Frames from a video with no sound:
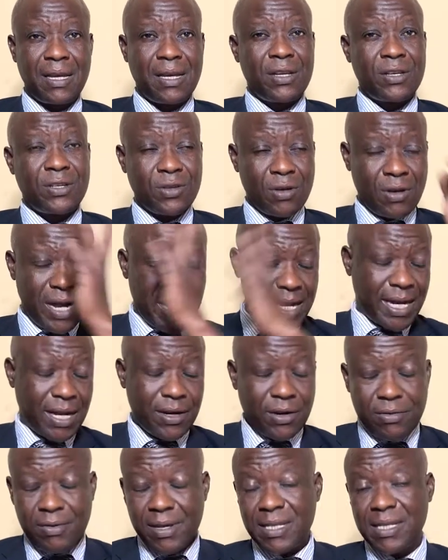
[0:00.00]
So I can
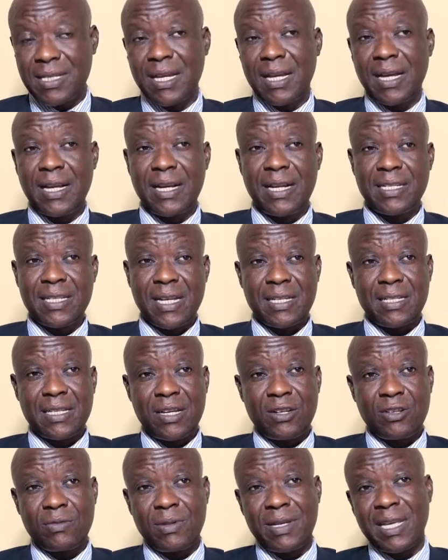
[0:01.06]
only say, ladies and
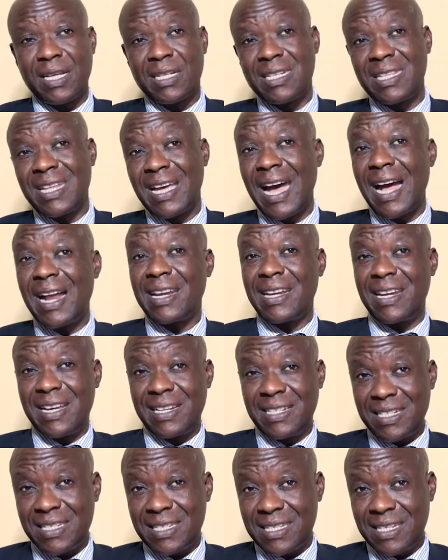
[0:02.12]
gentlemen, that in the early
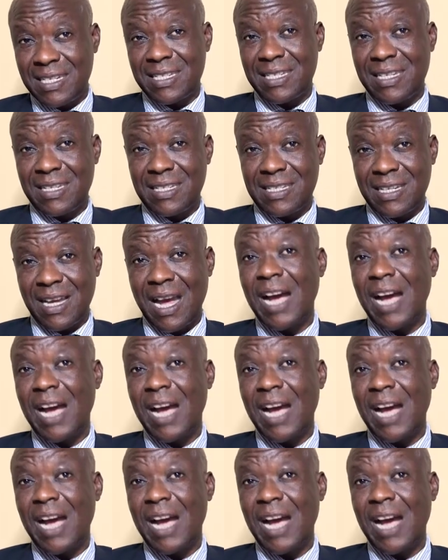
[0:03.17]
1960s,